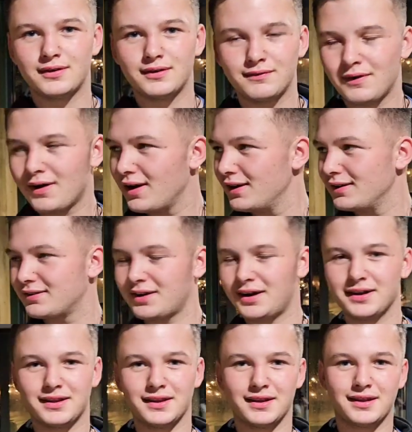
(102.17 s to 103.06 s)

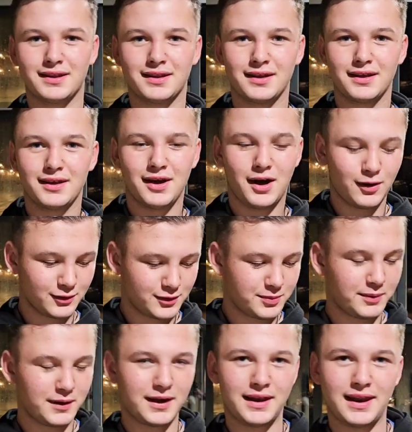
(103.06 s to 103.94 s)
yeah. Any
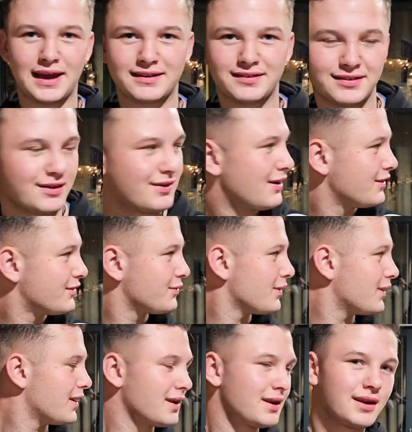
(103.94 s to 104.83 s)
idea of kind of what to
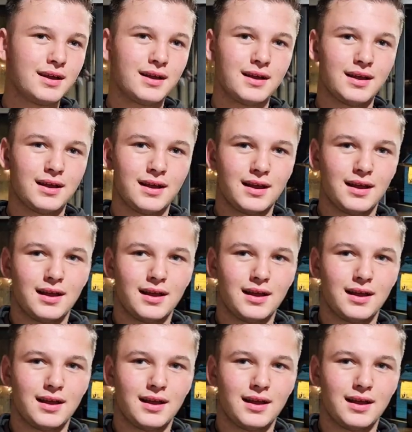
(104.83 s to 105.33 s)
expect or?